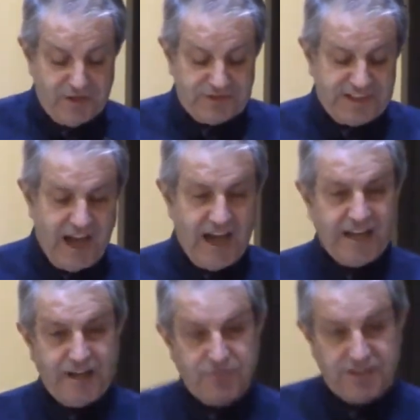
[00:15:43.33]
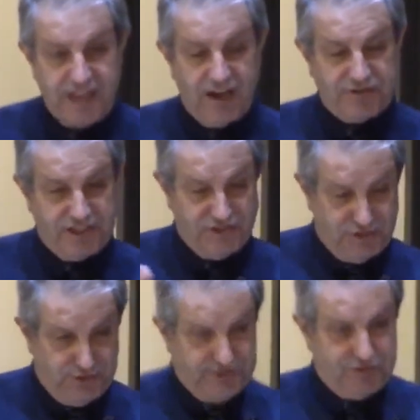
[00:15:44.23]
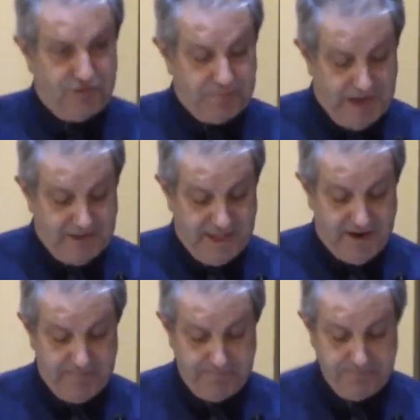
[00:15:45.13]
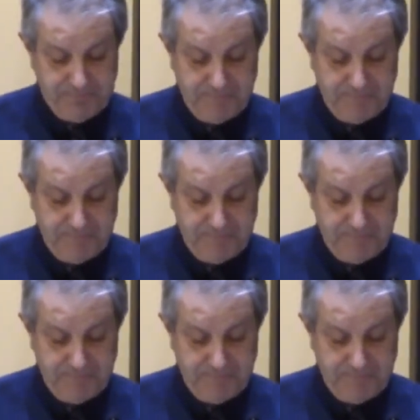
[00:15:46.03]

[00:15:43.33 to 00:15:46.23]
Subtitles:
those 900,000 Jews who remained there?